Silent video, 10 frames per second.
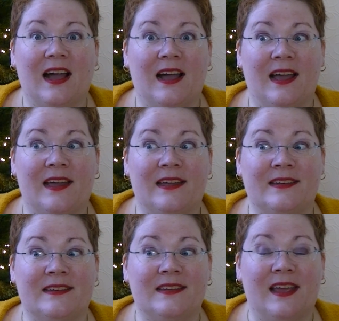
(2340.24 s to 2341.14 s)

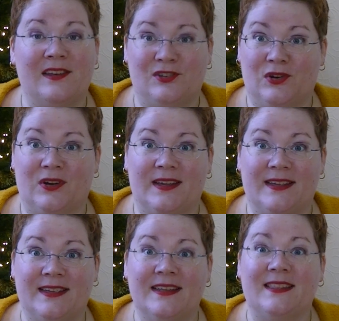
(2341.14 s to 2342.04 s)
And
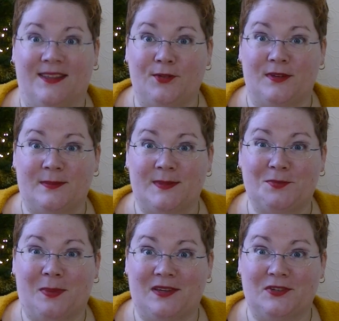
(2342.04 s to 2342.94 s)
enjoy the Christmas
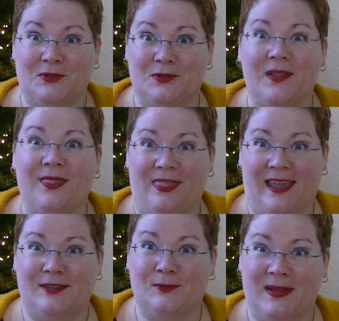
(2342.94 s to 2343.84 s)
special
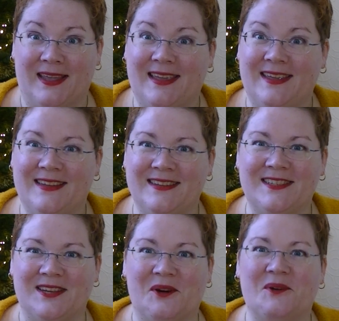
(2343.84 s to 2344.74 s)
next week.
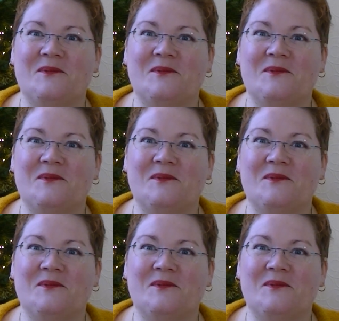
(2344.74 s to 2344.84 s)
So,